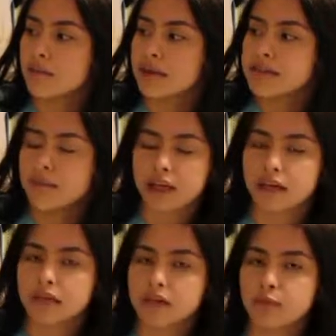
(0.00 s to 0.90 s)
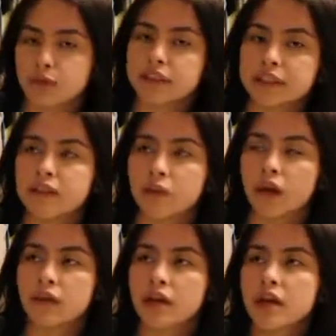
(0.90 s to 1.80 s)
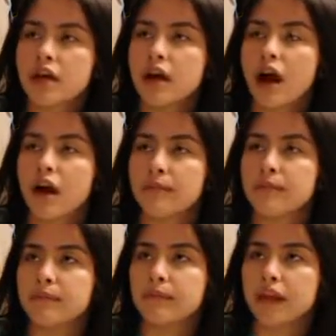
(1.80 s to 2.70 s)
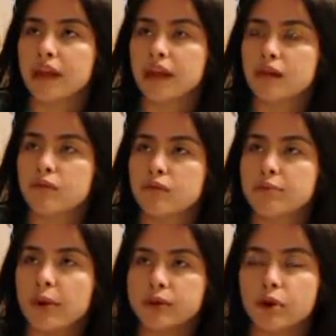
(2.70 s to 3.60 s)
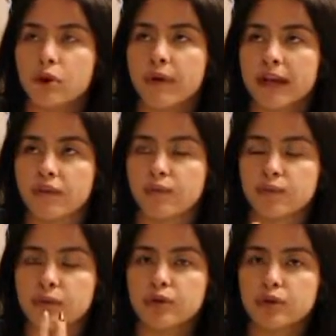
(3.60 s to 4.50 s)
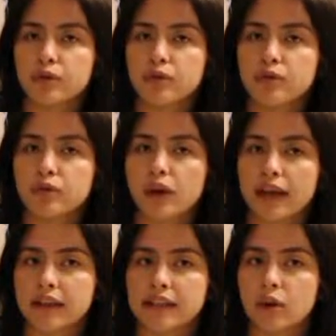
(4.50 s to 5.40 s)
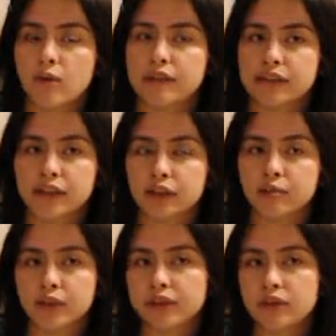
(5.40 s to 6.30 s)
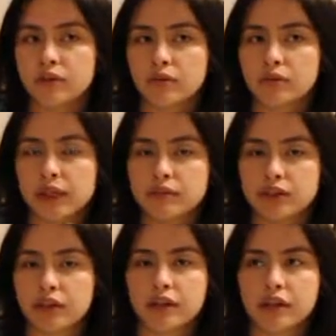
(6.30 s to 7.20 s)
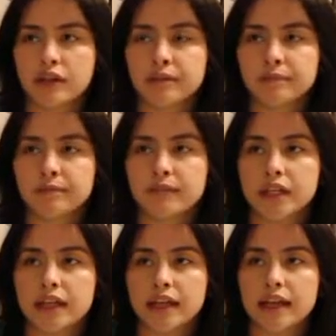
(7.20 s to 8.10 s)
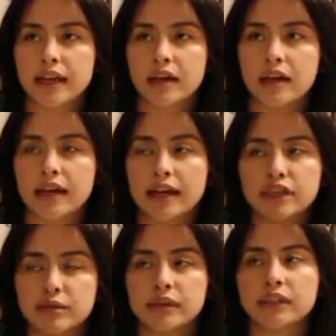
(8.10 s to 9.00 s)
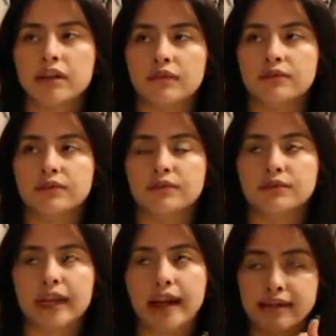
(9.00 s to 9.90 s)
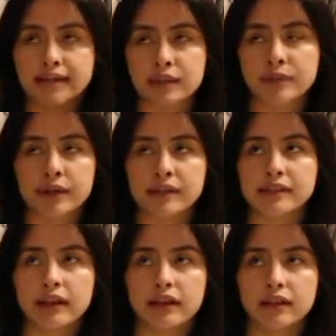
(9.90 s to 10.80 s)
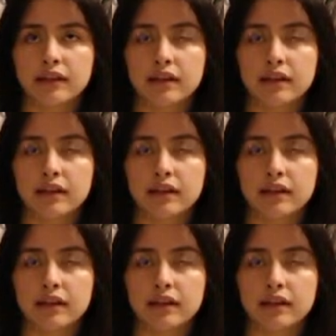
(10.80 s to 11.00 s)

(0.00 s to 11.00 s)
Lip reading: my stepdad, he's Puerto Rican as well. And we would always go back, and we would at least go once a year to Puerto Rico when I was younger. And I actually really love that I got to experience that.